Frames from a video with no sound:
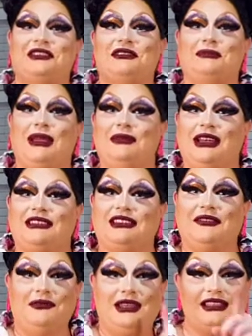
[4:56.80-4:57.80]
so it's been about
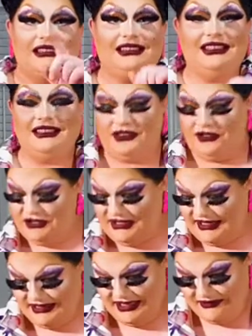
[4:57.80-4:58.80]
7 minutes, let's go
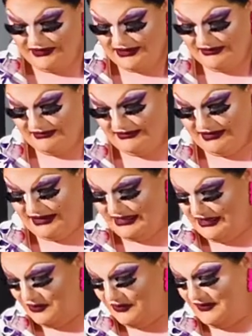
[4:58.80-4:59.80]
check the oven,
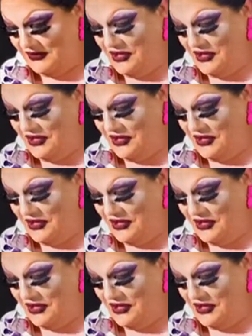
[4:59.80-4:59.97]
see what we've